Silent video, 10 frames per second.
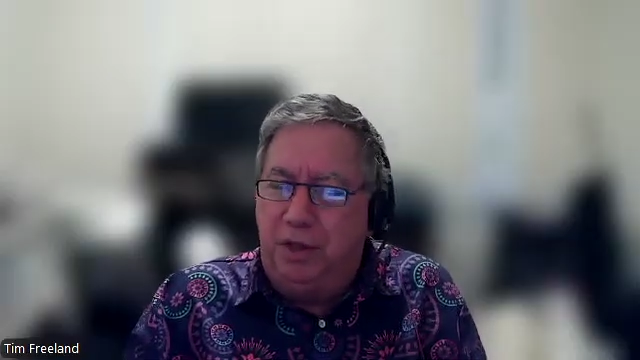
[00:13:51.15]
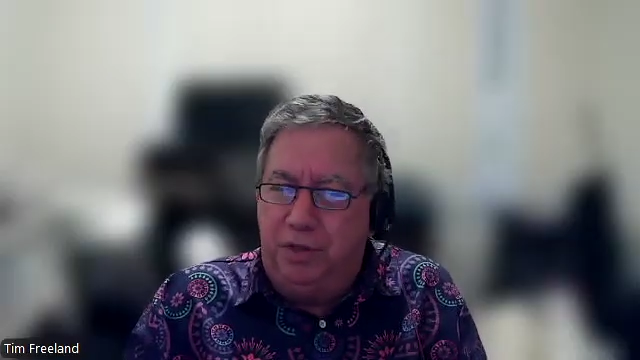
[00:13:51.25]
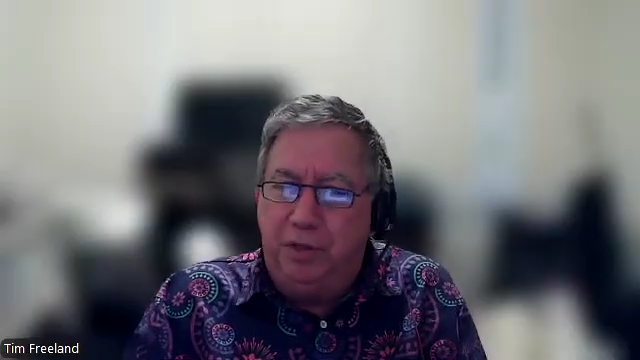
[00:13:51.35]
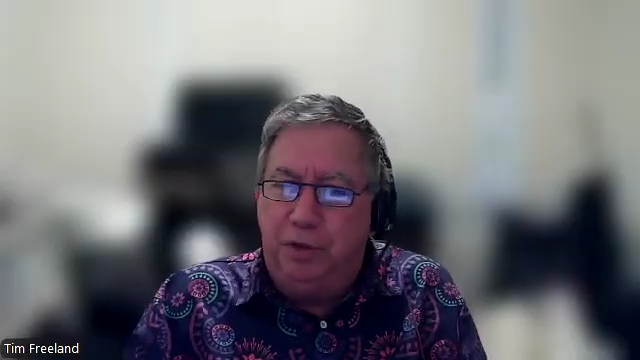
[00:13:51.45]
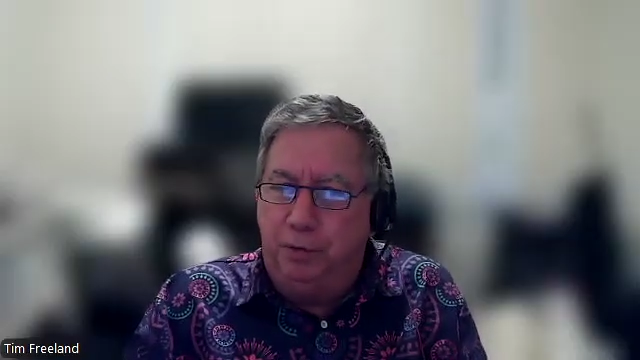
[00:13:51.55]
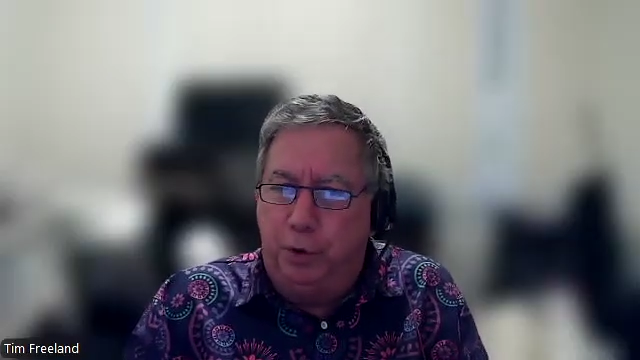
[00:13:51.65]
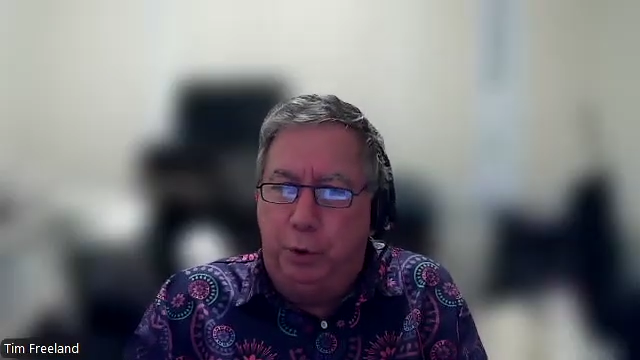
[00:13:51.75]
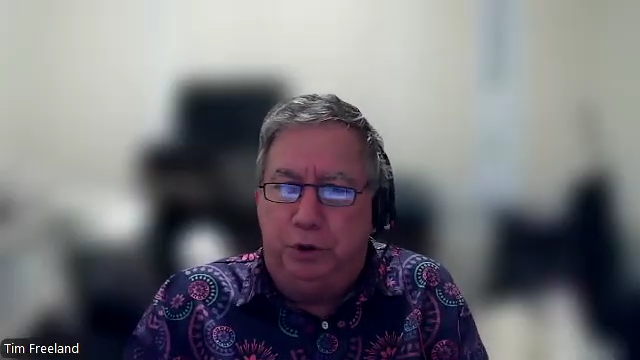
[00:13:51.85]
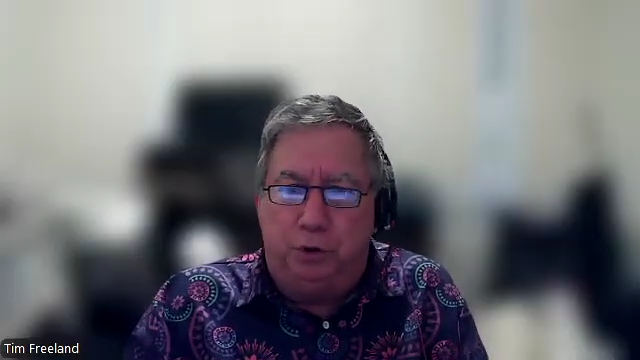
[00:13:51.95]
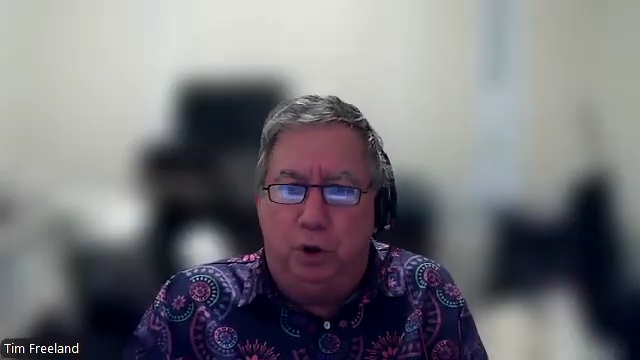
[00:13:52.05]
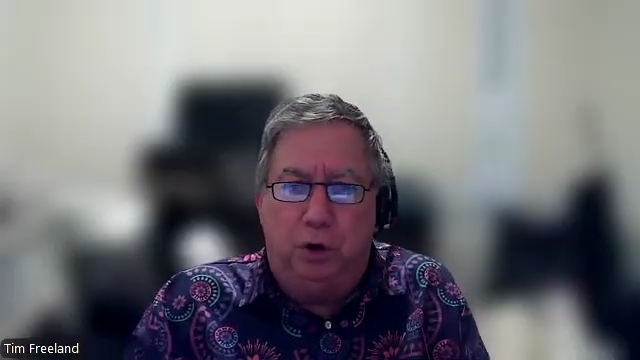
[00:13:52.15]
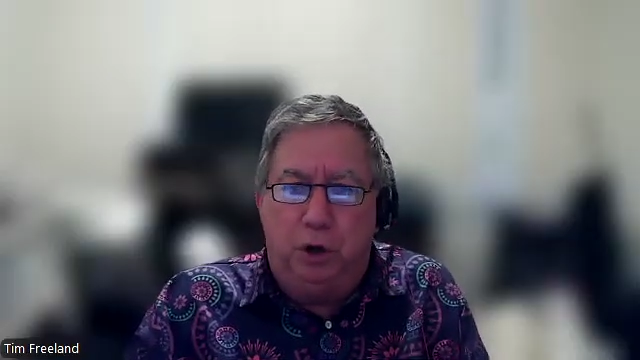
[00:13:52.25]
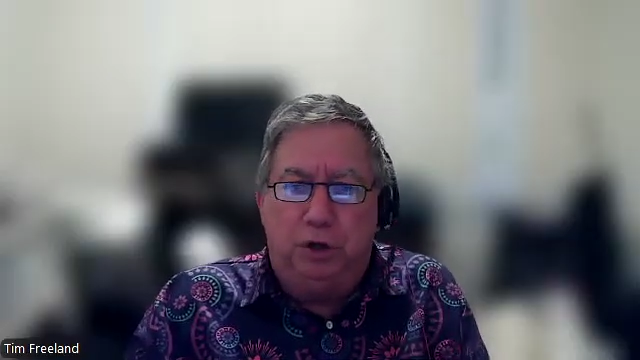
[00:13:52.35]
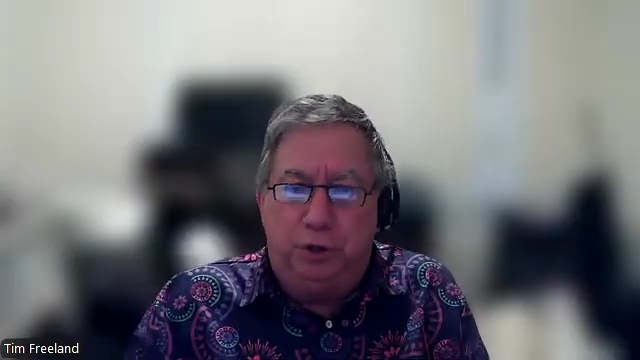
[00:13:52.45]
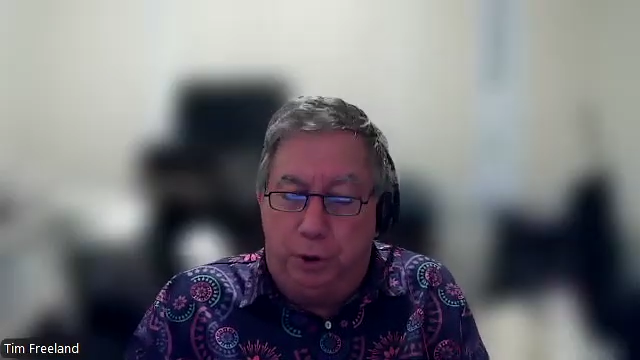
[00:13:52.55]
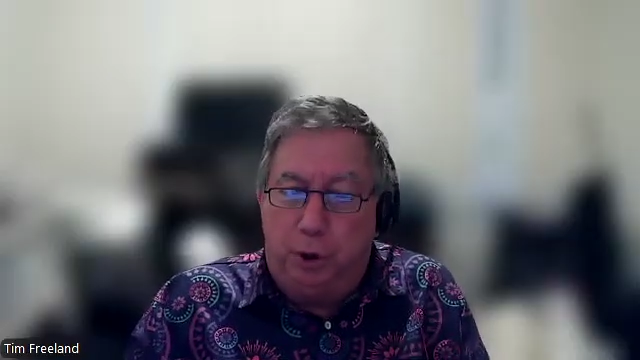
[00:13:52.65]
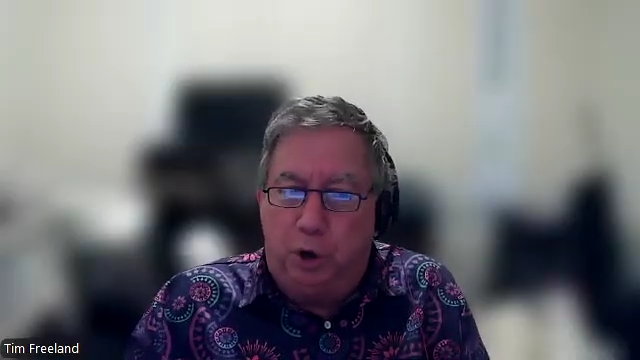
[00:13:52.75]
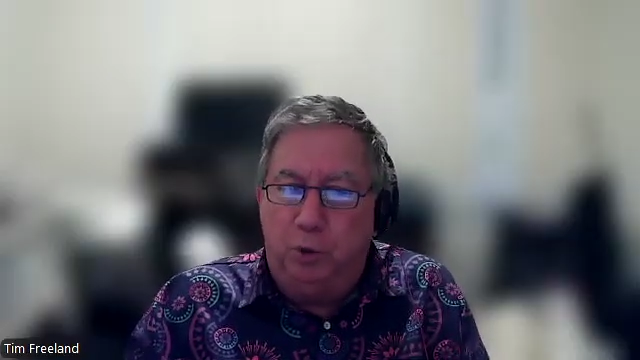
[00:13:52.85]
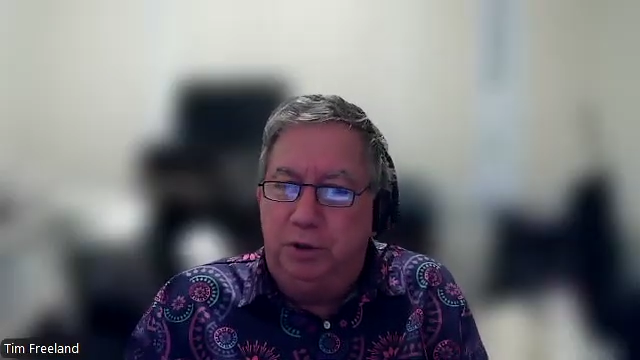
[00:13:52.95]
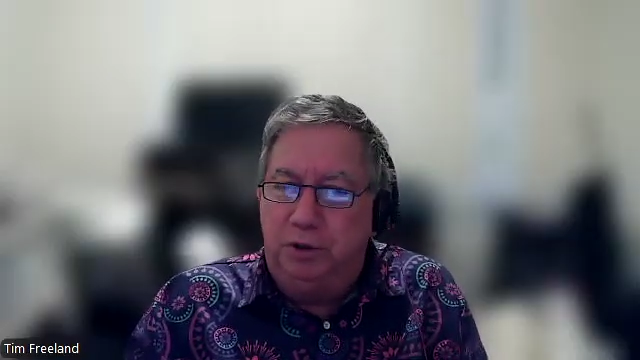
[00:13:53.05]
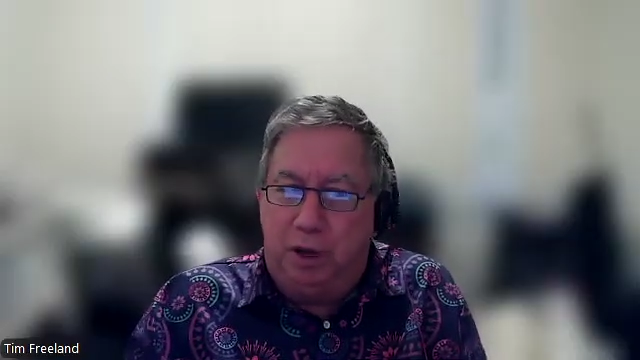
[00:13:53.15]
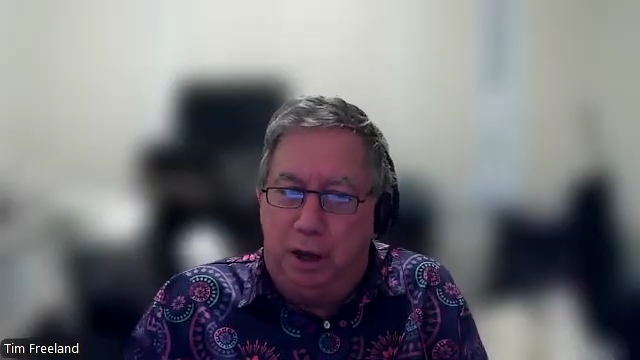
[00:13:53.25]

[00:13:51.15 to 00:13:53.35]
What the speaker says: I think they're very strong logical arguments.